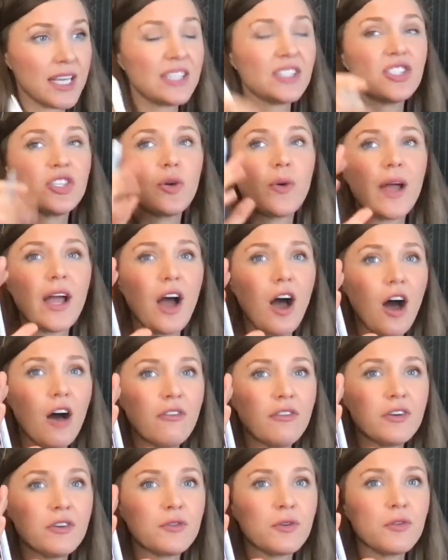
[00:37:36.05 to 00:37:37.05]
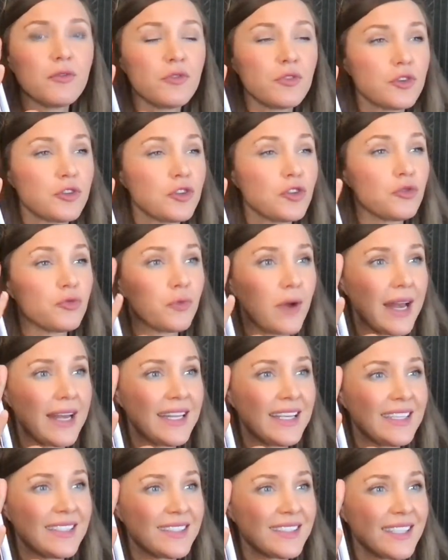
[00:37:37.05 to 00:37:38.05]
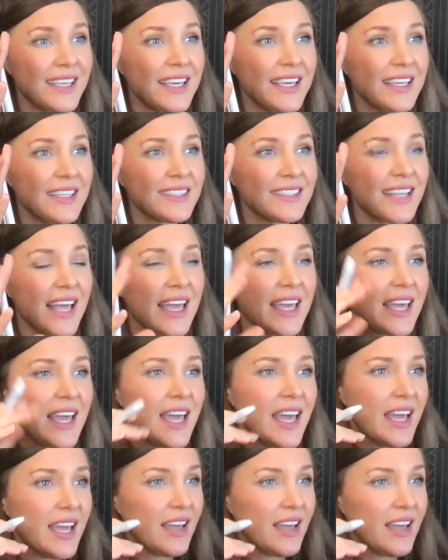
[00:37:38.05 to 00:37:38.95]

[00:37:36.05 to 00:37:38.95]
And so I often refer to the radiance key as like,